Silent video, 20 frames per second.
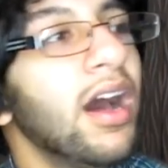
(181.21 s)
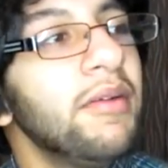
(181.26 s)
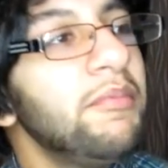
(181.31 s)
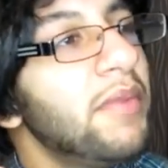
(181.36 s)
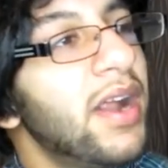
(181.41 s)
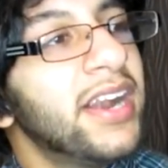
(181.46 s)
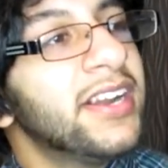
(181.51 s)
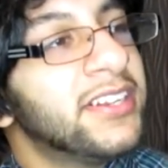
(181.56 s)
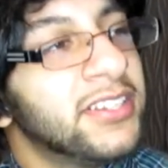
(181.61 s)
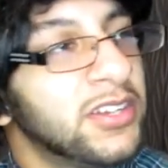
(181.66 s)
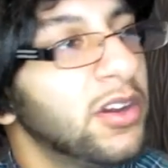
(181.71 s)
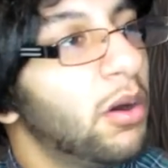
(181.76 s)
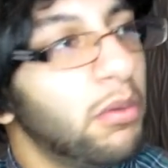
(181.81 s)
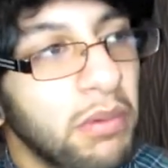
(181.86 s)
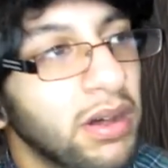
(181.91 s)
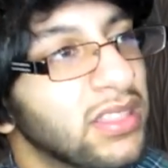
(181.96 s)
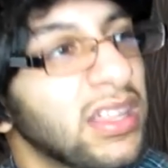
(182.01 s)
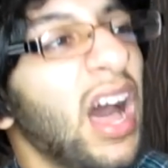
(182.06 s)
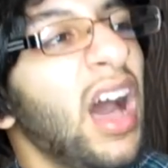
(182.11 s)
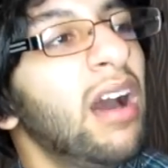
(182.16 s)
I met your
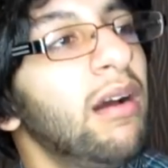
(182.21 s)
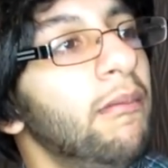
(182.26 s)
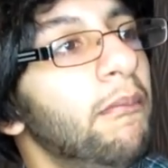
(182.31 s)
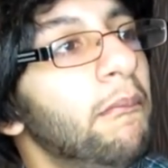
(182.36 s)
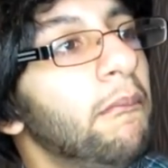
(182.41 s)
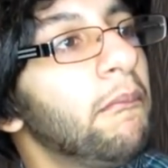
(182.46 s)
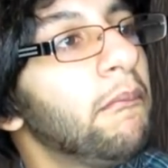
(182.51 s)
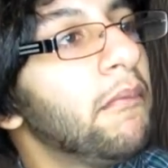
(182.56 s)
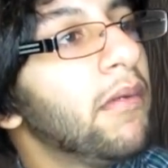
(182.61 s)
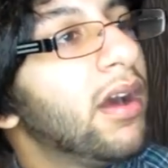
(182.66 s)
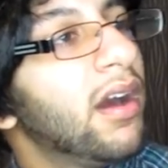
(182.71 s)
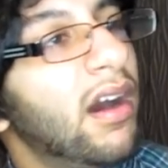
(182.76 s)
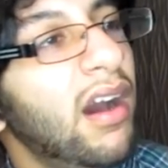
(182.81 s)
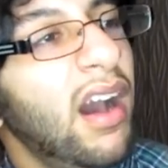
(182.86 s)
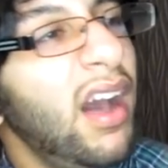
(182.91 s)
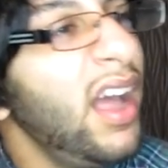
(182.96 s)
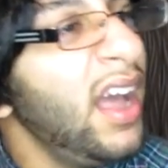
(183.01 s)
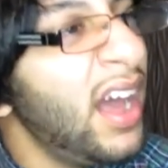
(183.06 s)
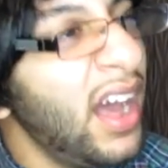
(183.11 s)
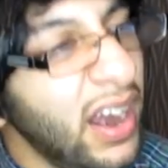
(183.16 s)
mother,
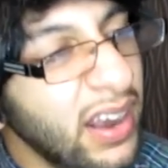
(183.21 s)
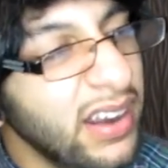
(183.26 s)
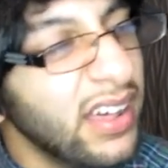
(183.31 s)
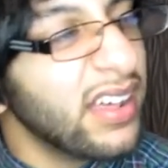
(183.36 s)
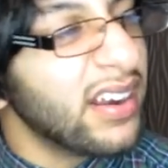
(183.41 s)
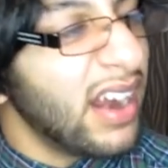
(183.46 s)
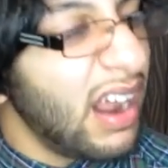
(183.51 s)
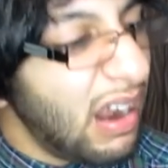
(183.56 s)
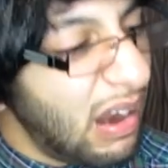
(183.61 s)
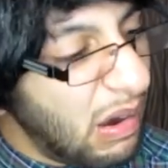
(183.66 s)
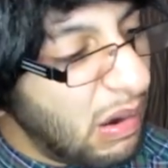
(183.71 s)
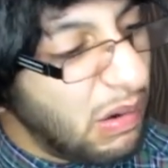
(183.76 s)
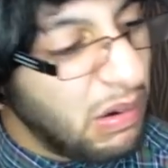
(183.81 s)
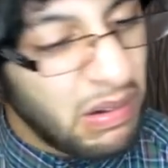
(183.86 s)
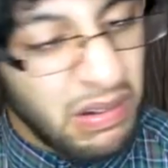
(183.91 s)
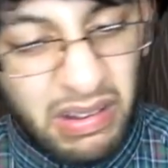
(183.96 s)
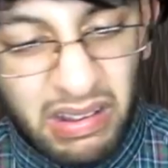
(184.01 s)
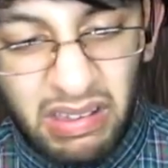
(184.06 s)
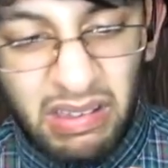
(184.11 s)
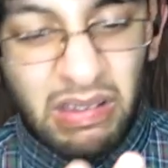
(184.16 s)
I had
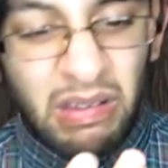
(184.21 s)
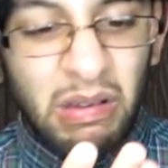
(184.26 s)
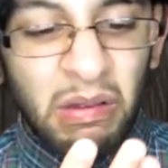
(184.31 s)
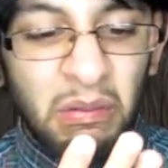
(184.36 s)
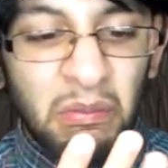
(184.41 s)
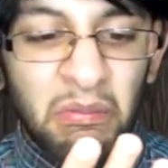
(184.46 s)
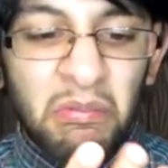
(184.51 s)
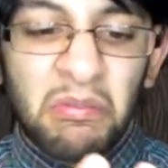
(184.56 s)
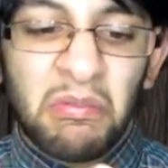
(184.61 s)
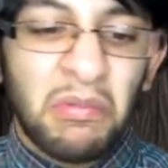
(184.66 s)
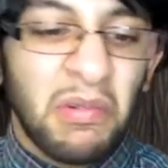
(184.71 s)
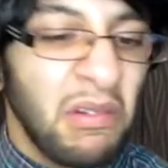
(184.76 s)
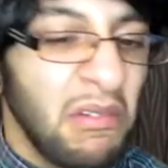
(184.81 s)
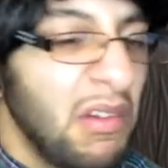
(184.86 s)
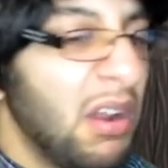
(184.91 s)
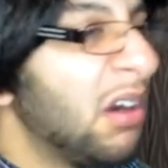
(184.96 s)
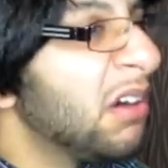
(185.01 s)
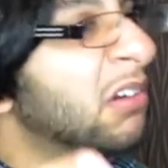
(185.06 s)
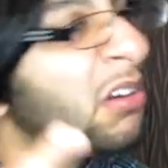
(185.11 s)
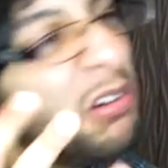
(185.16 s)
around
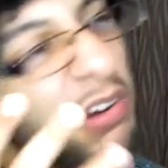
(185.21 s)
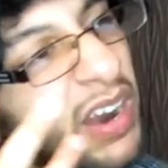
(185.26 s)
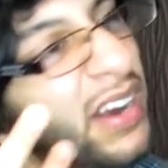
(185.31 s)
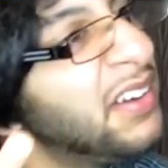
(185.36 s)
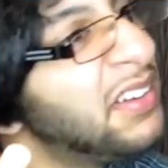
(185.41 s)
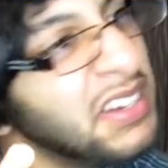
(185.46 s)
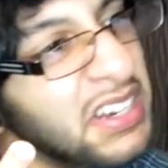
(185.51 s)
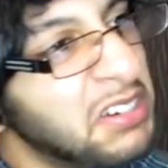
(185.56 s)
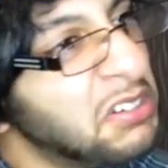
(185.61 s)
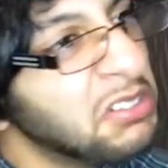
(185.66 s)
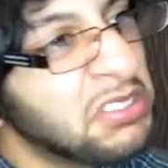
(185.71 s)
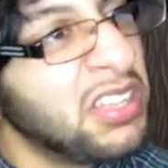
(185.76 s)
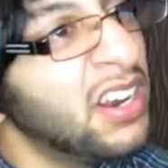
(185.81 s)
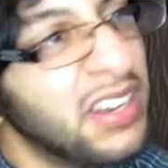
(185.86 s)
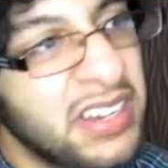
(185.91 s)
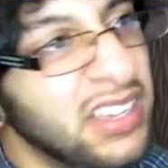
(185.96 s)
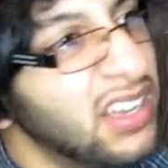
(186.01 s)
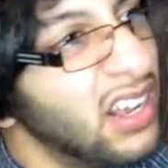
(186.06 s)
20 to 30